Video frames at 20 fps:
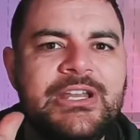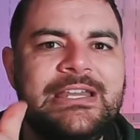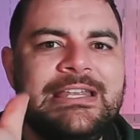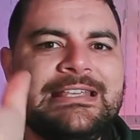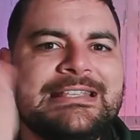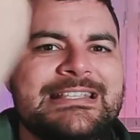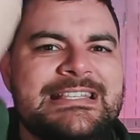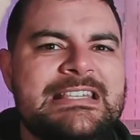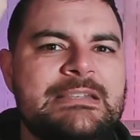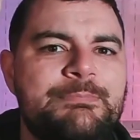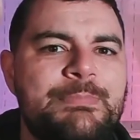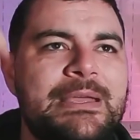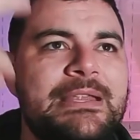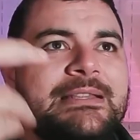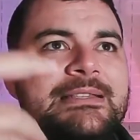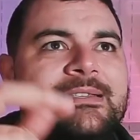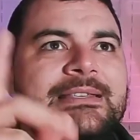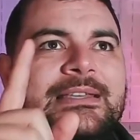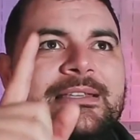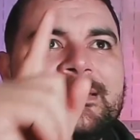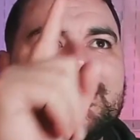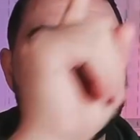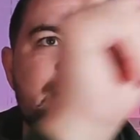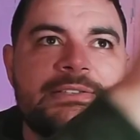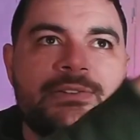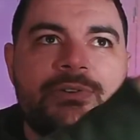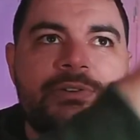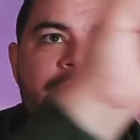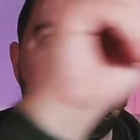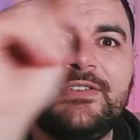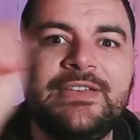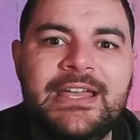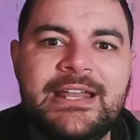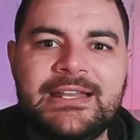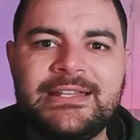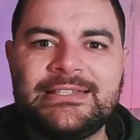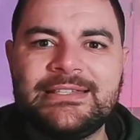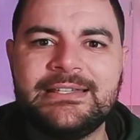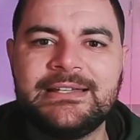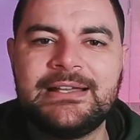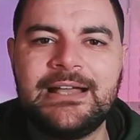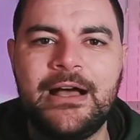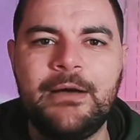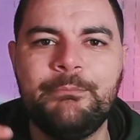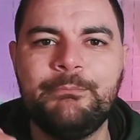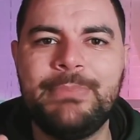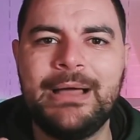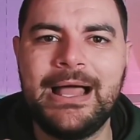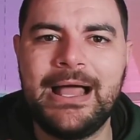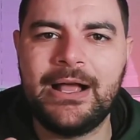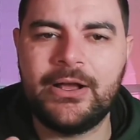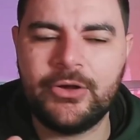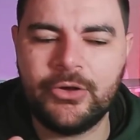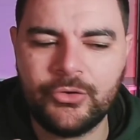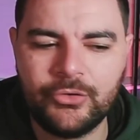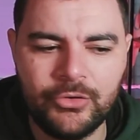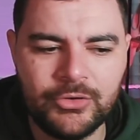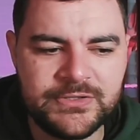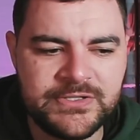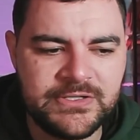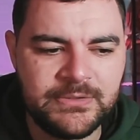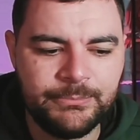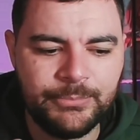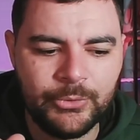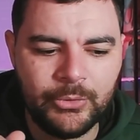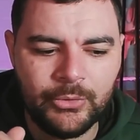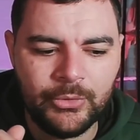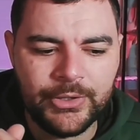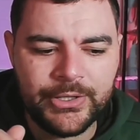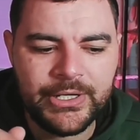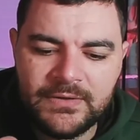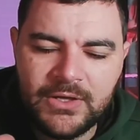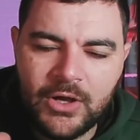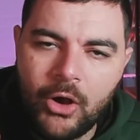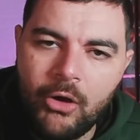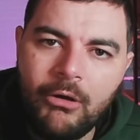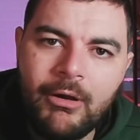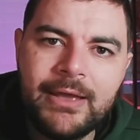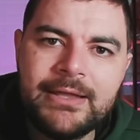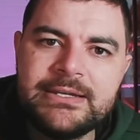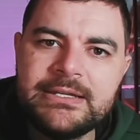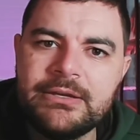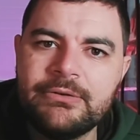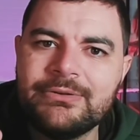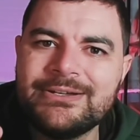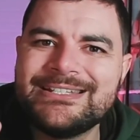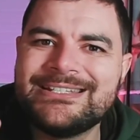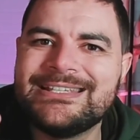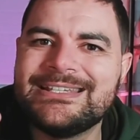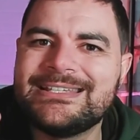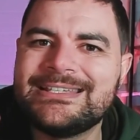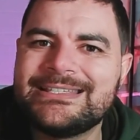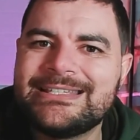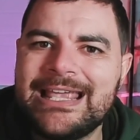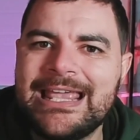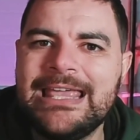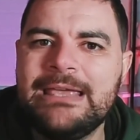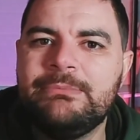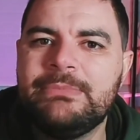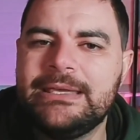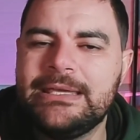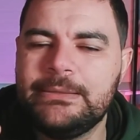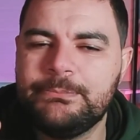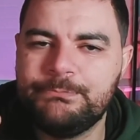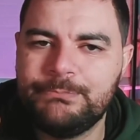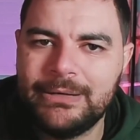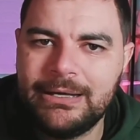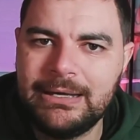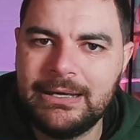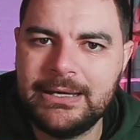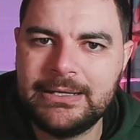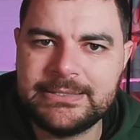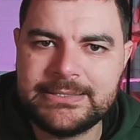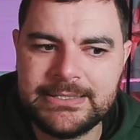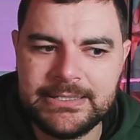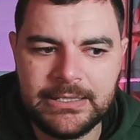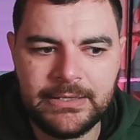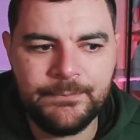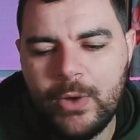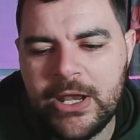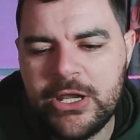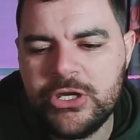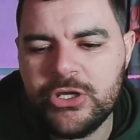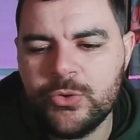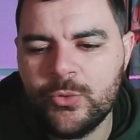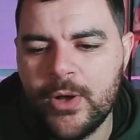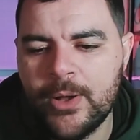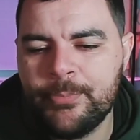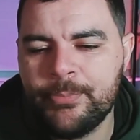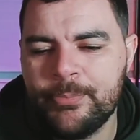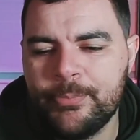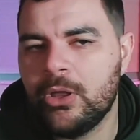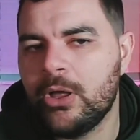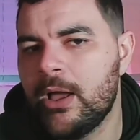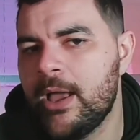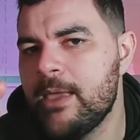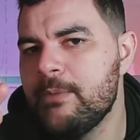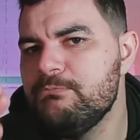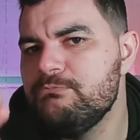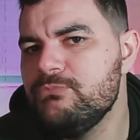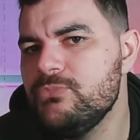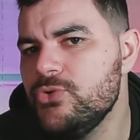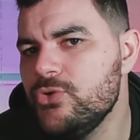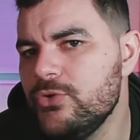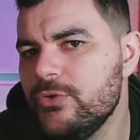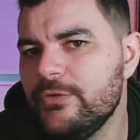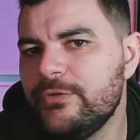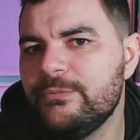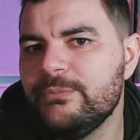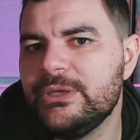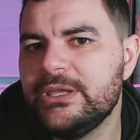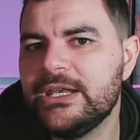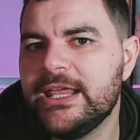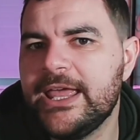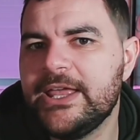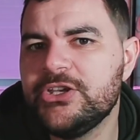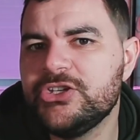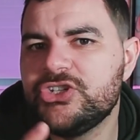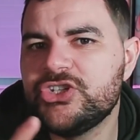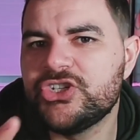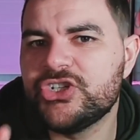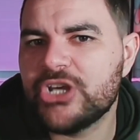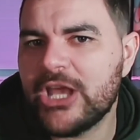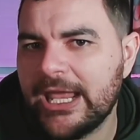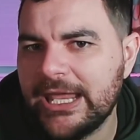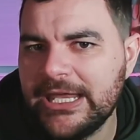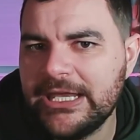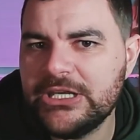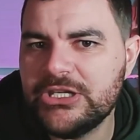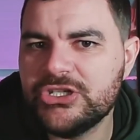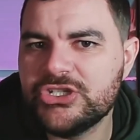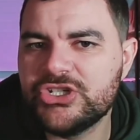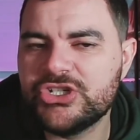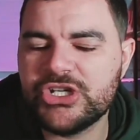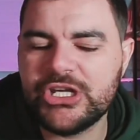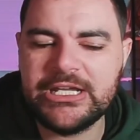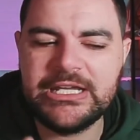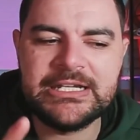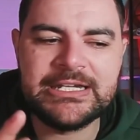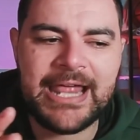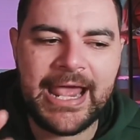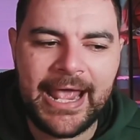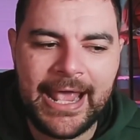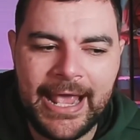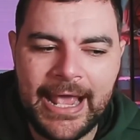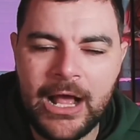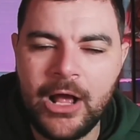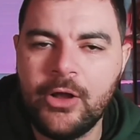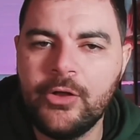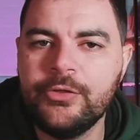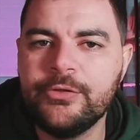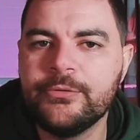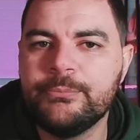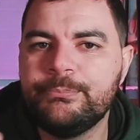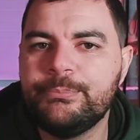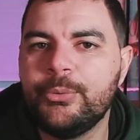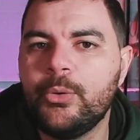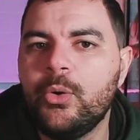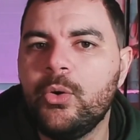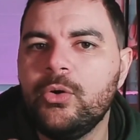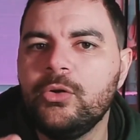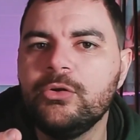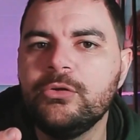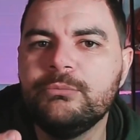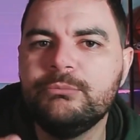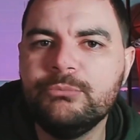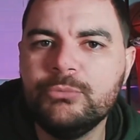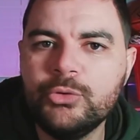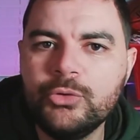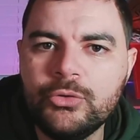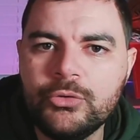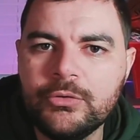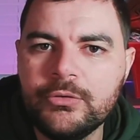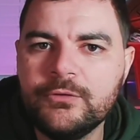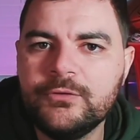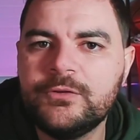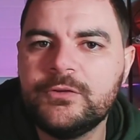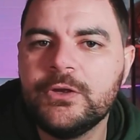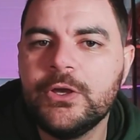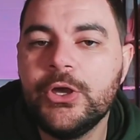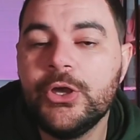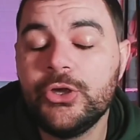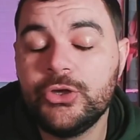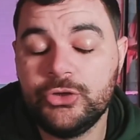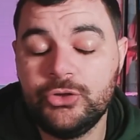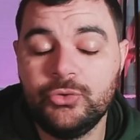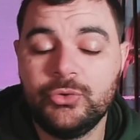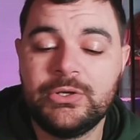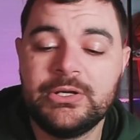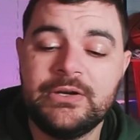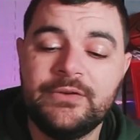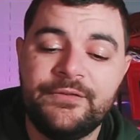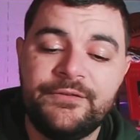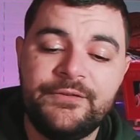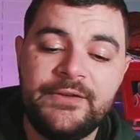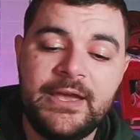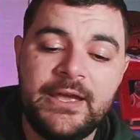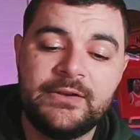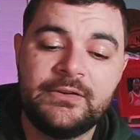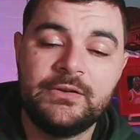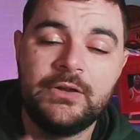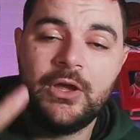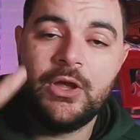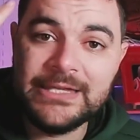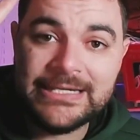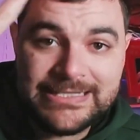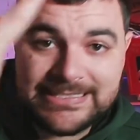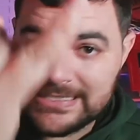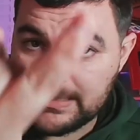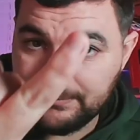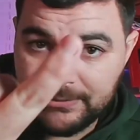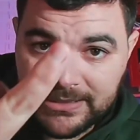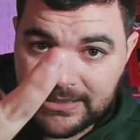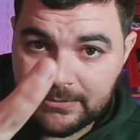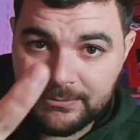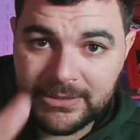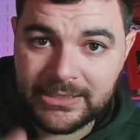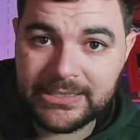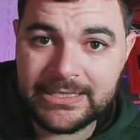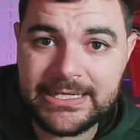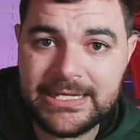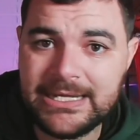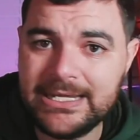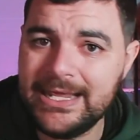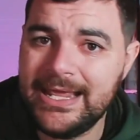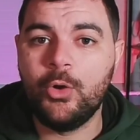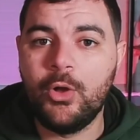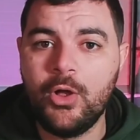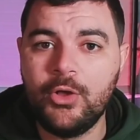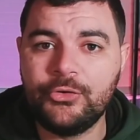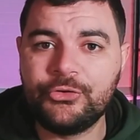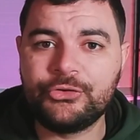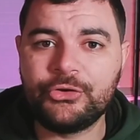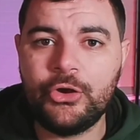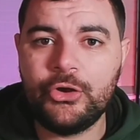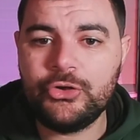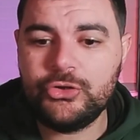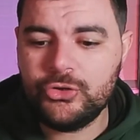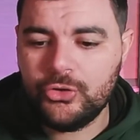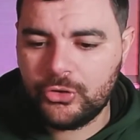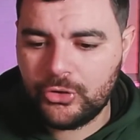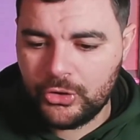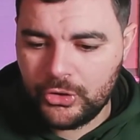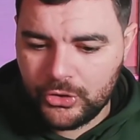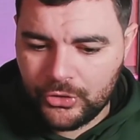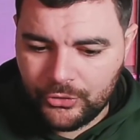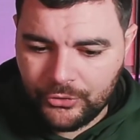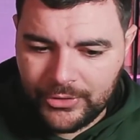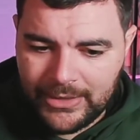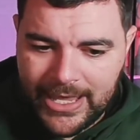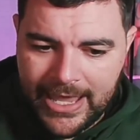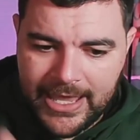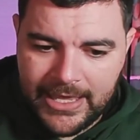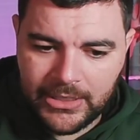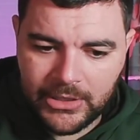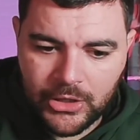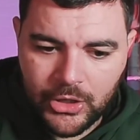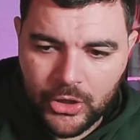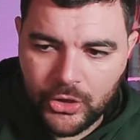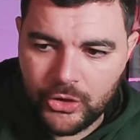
and he spins it to sort of get it to come back across the board, the idea is the same in passing. When you apply movement and change in how the ball moves, you can affect the dipping ability. Also, you can create